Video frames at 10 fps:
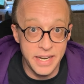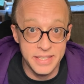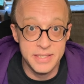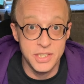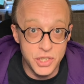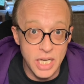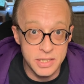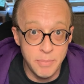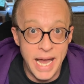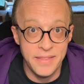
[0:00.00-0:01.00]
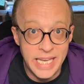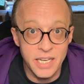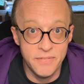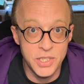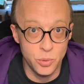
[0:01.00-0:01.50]
it is to just buy the
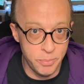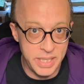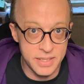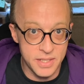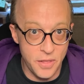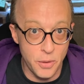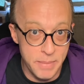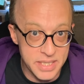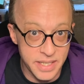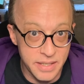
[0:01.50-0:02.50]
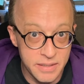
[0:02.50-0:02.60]
individual pieces that they're missing.